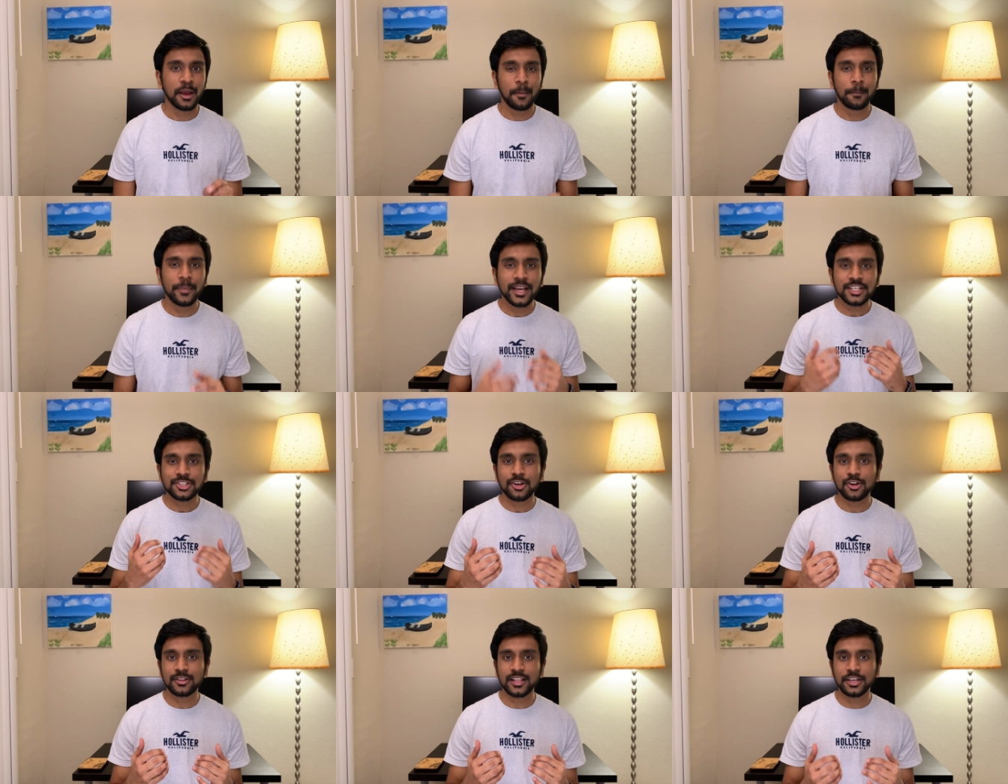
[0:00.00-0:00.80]
Make
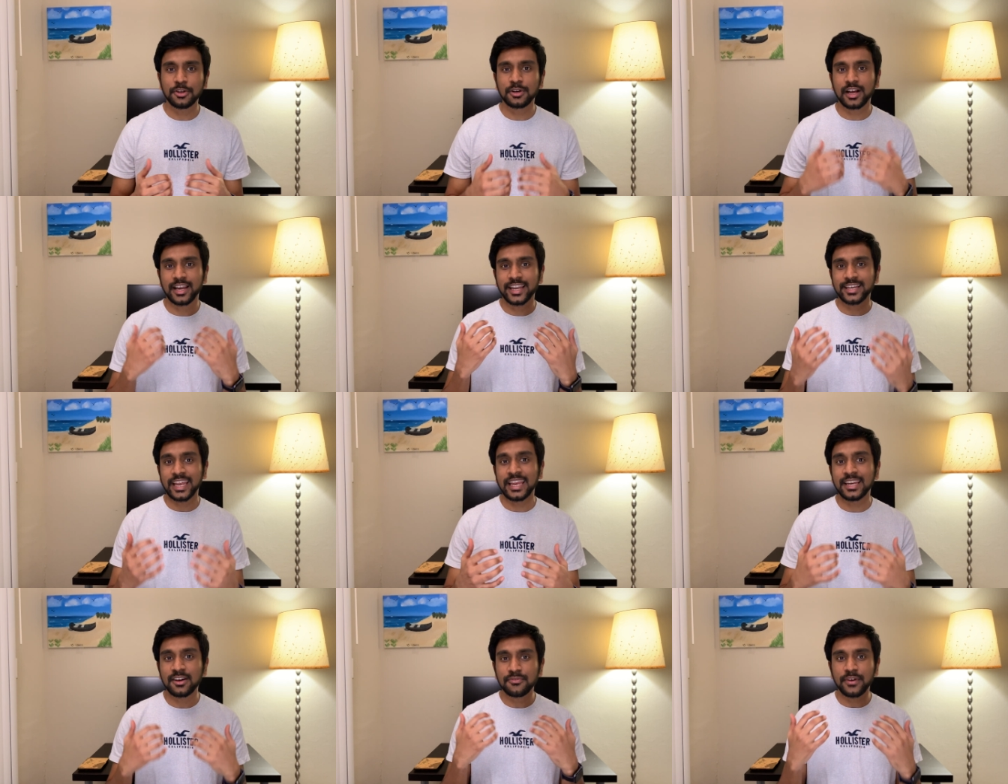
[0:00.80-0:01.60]
sure that you collect
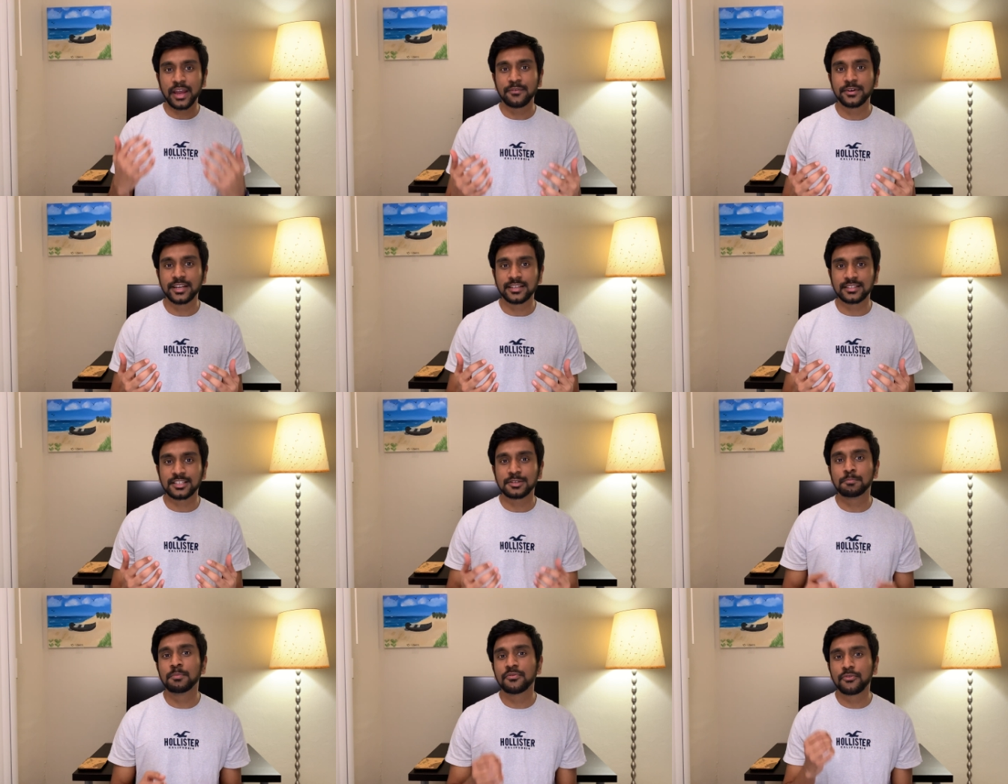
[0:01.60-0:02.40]
enough evidence
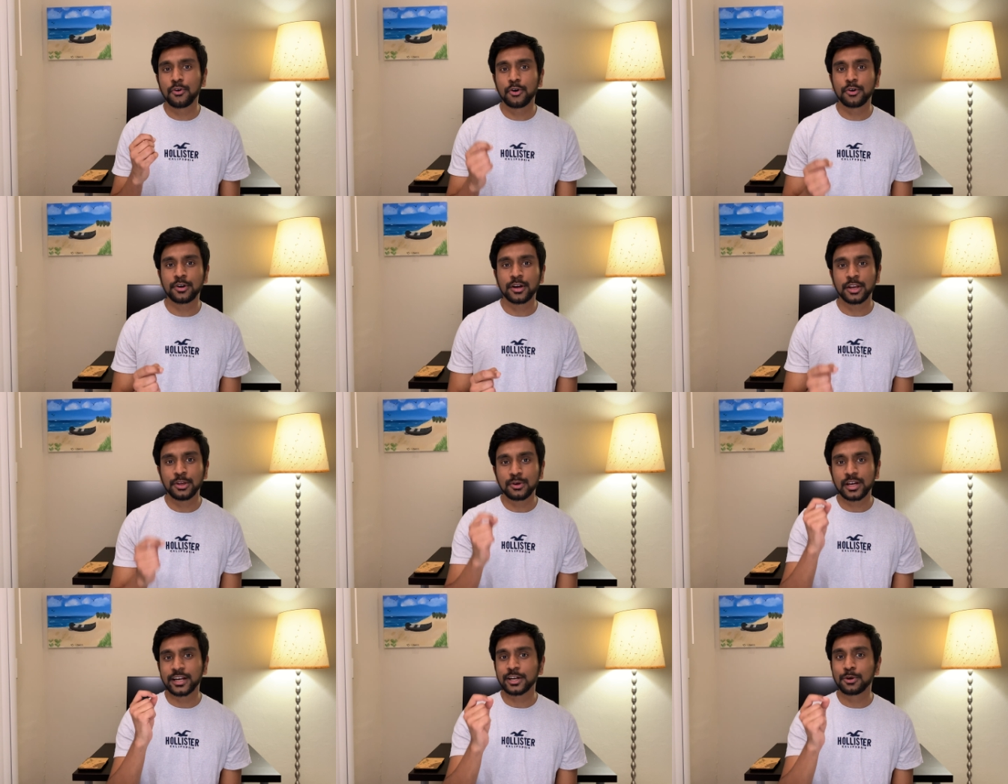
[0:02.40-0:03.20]
before you
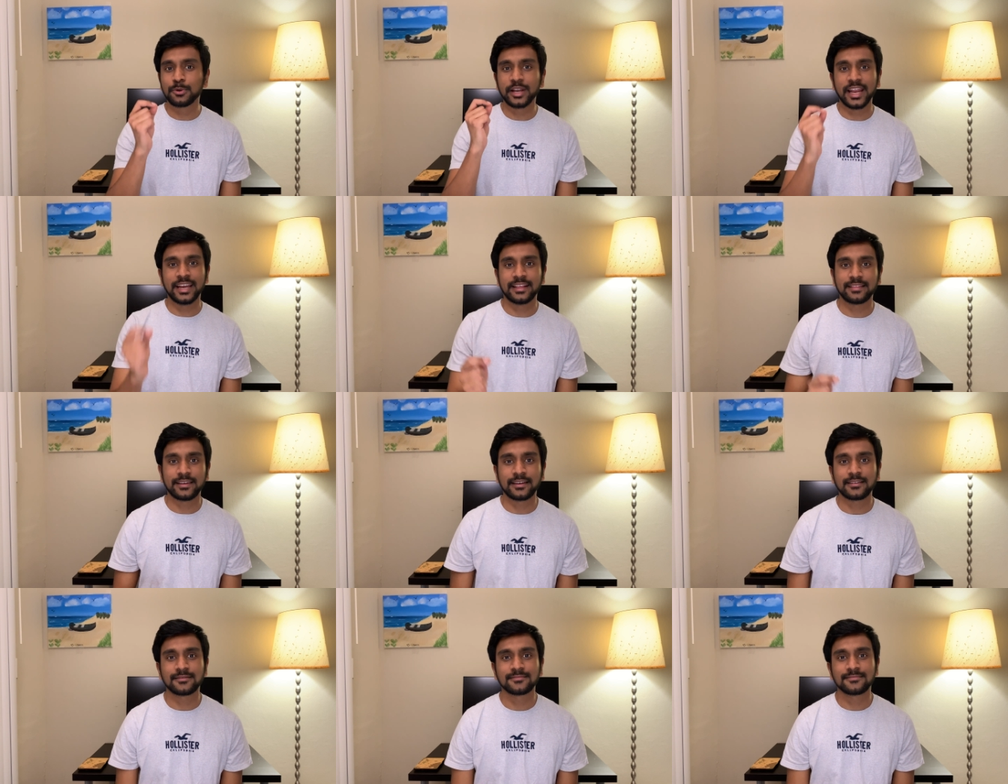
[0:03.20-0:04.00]
conclude anything.